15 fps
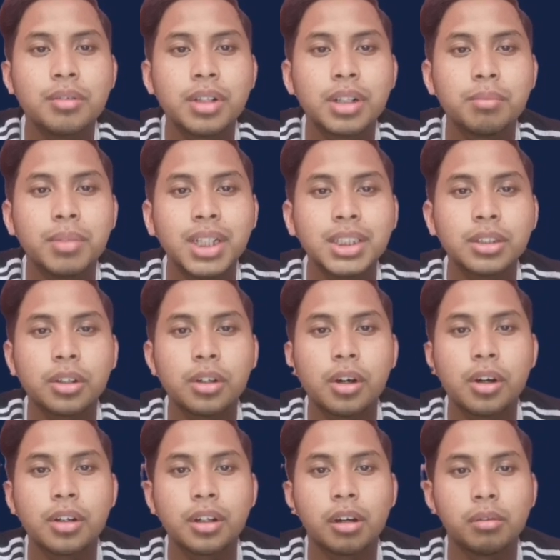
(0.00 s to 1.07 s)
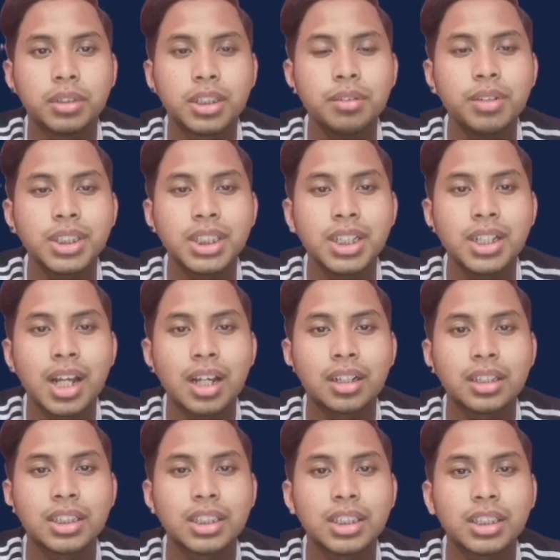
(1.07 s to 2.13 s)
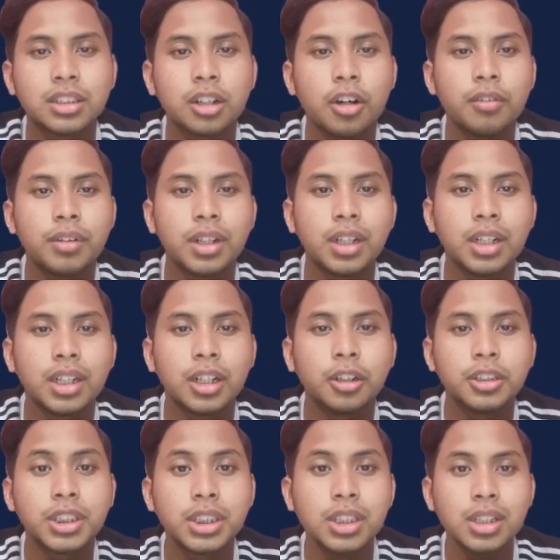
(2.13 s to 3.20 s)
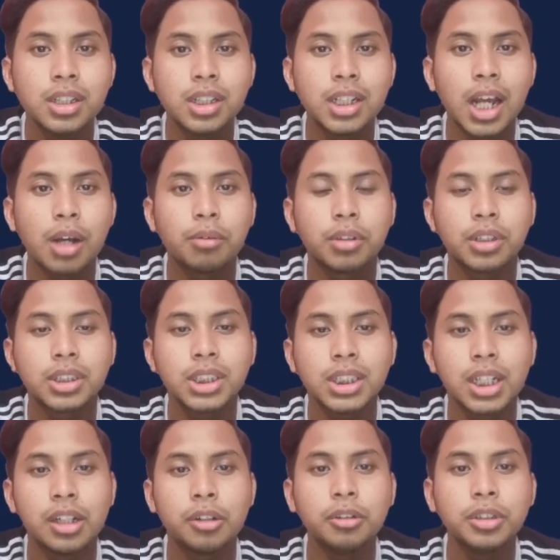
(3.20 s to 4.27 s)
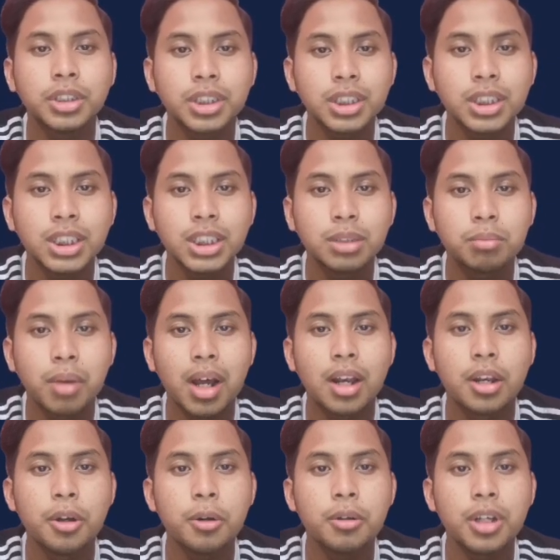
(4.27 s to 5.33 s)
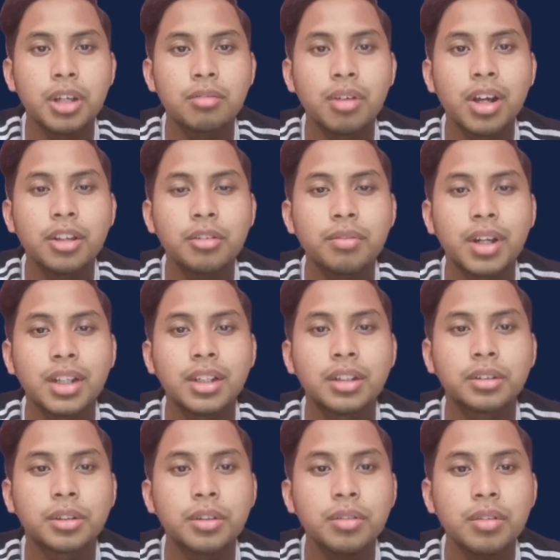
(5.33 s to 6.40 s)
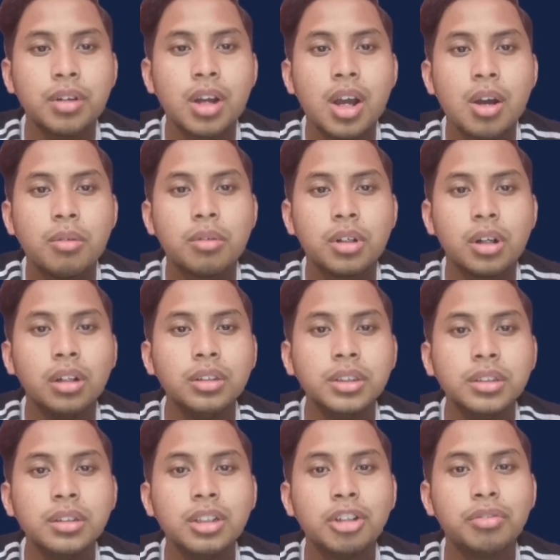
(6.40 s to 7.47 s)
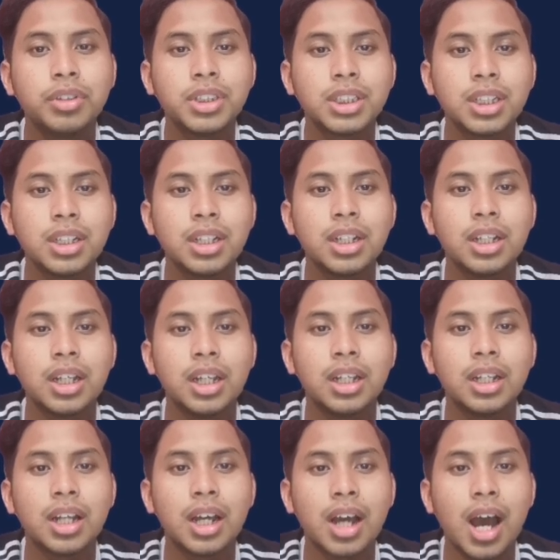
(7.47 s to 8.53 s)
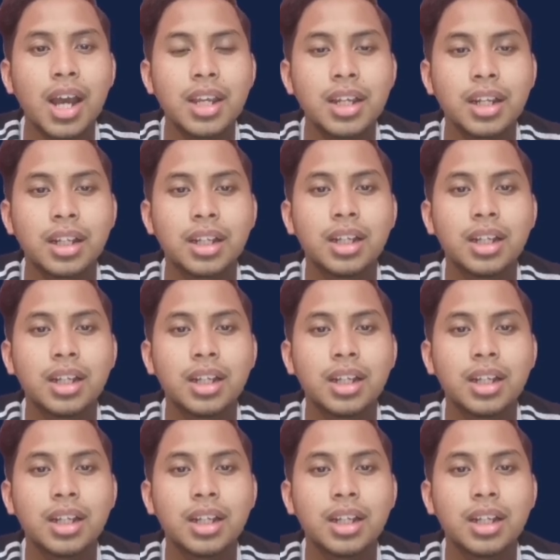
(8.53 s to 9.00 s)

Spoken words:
were based on observation that regions of the ocean that were rich in nutrients but low in phytoplankton growth were also deficient in iron,